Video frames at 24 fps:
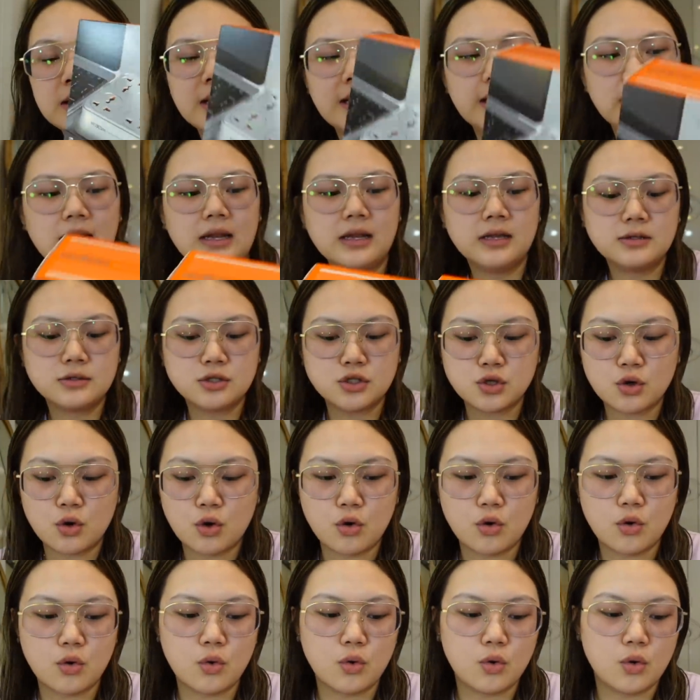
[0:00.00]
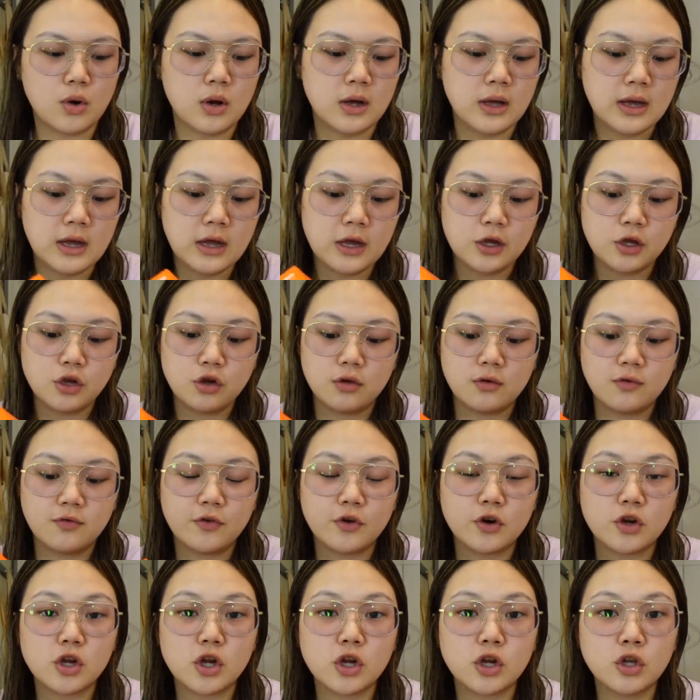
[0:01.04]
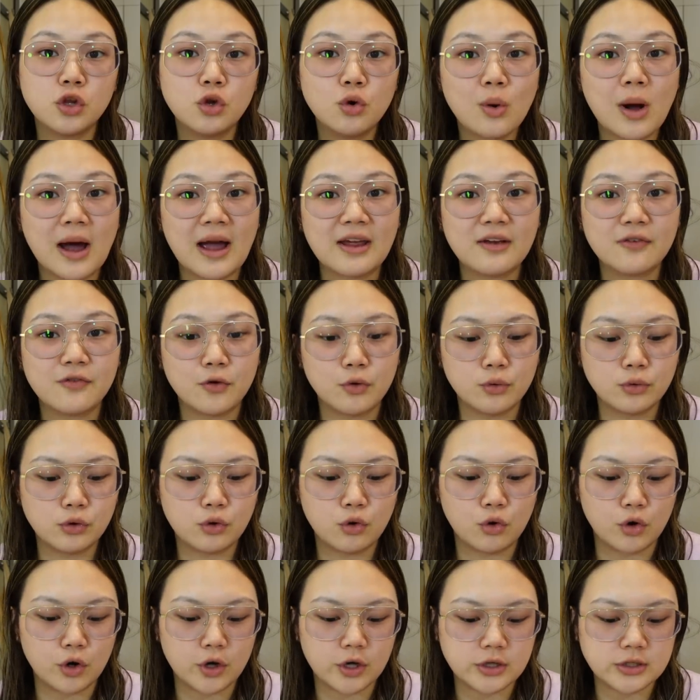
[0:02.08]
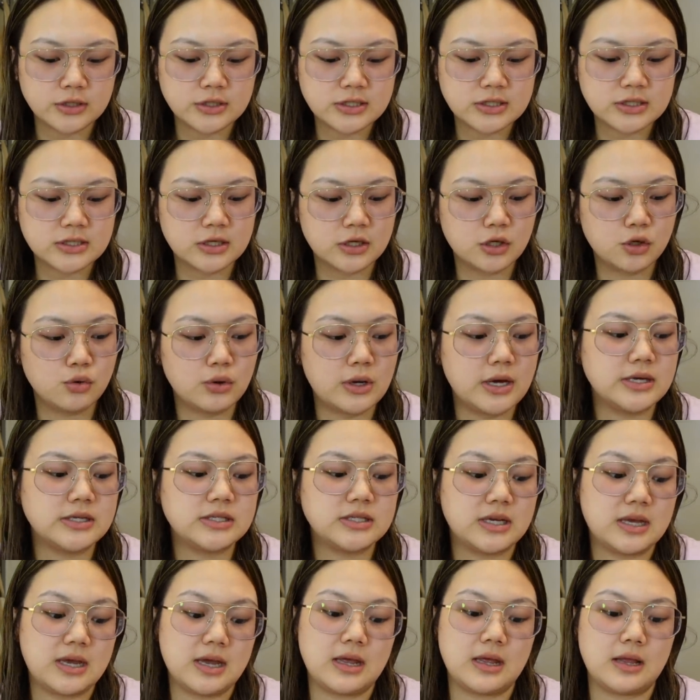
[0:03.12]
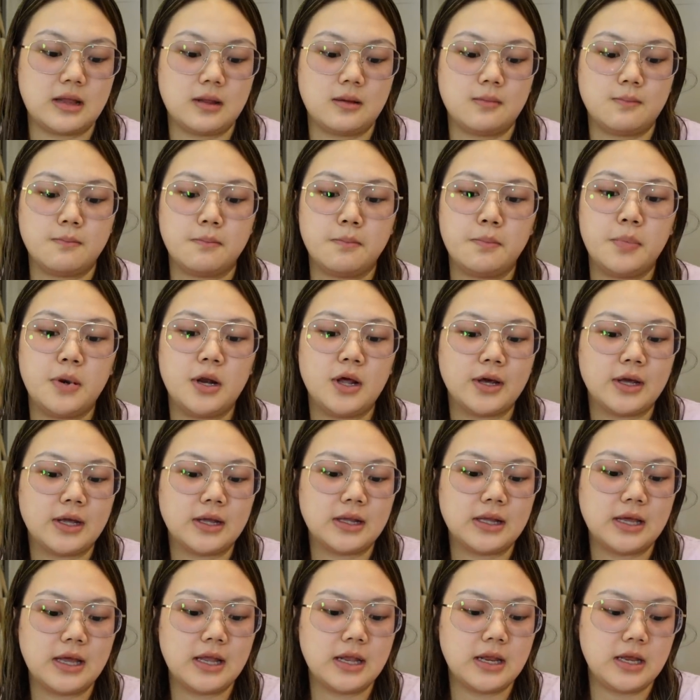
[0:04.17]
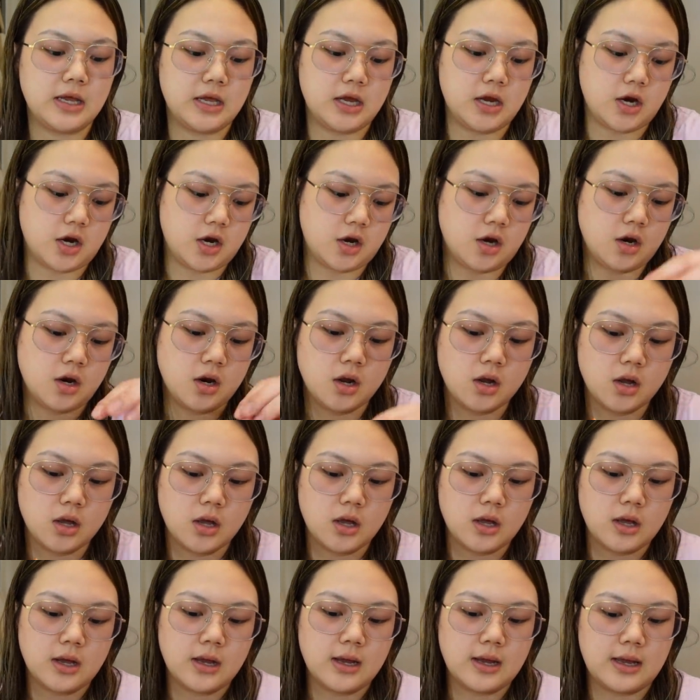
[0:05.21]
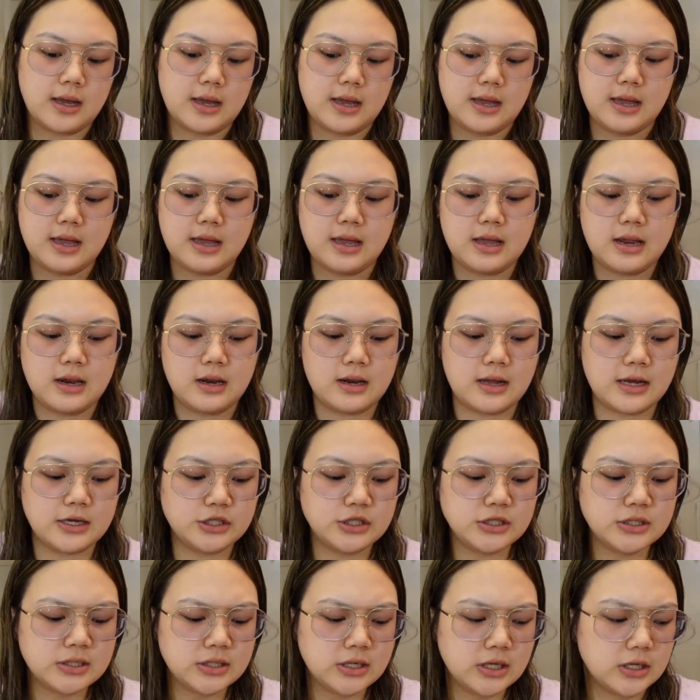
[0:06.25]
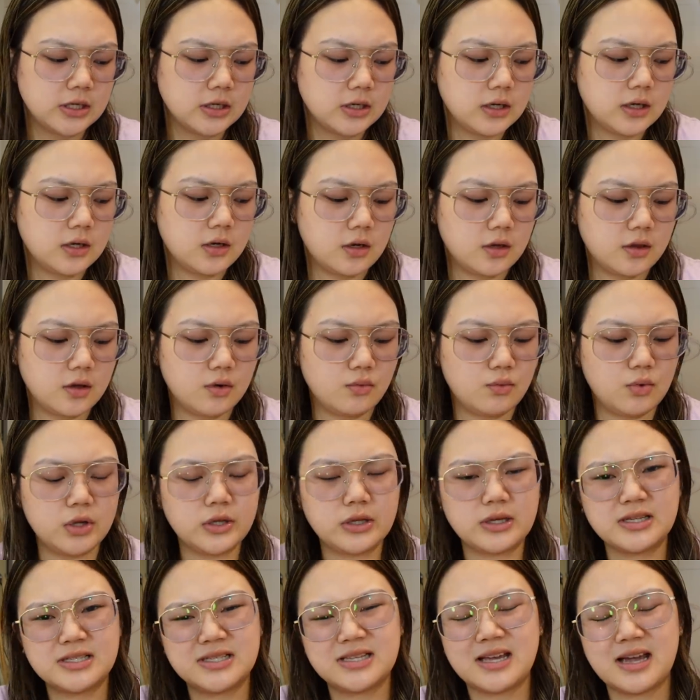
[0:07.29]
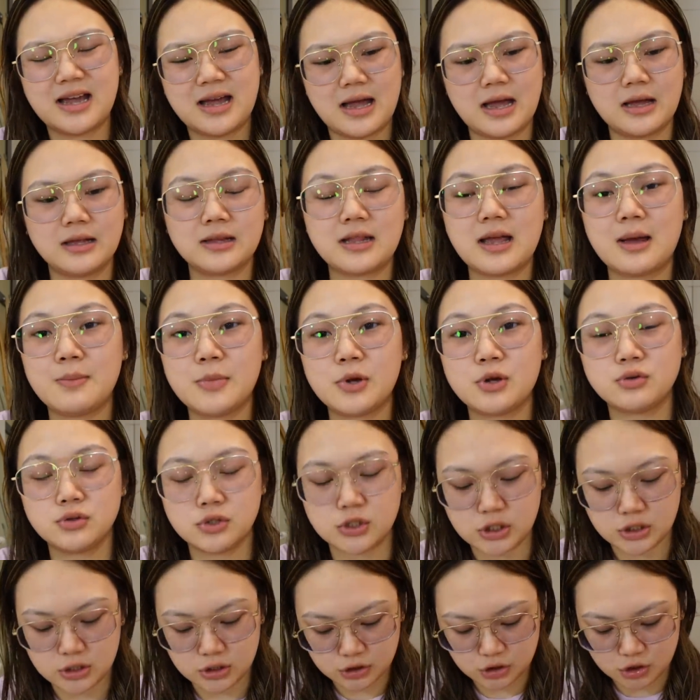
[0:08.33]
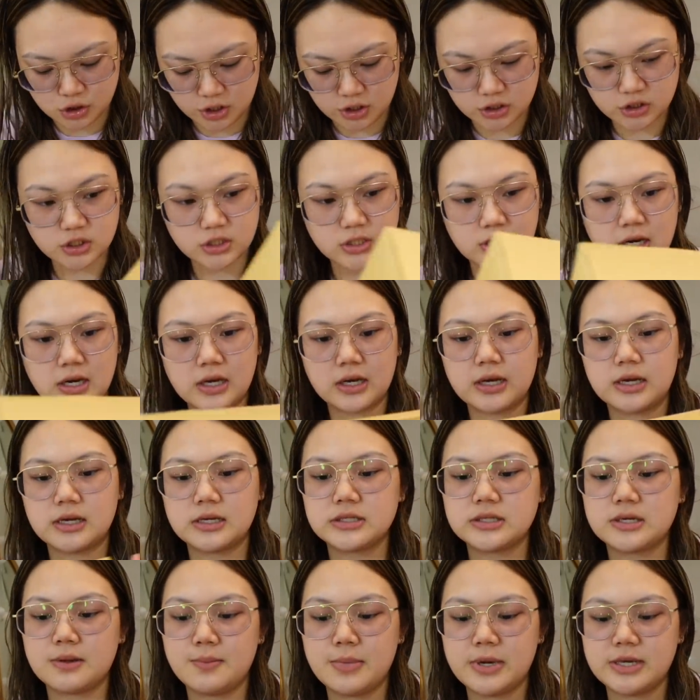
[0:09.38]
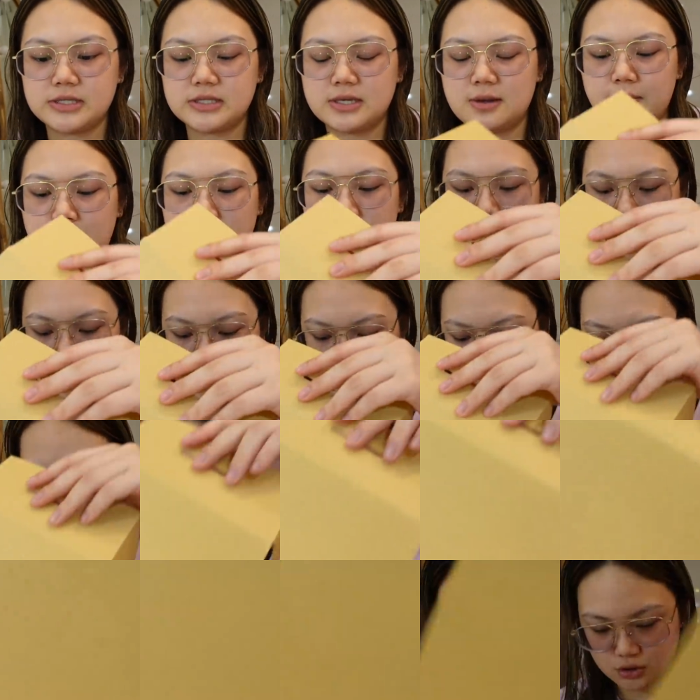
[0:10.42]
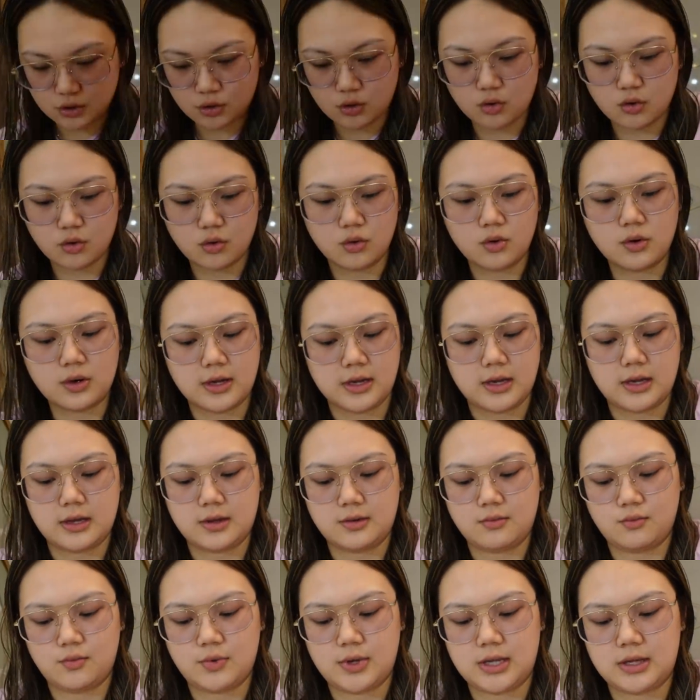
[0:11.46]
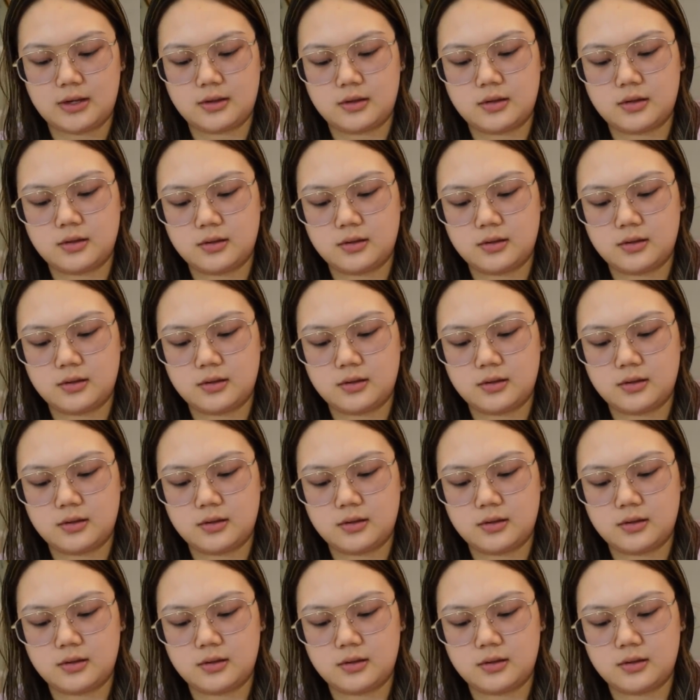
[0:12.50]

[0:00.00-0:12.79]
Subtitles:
din. So, yun, for your new iPhone cords, you guys can plug it in here. And I just needed another one kasi ang dami kong chinacharge talaga na sabay-sabay. So, ayan, wait.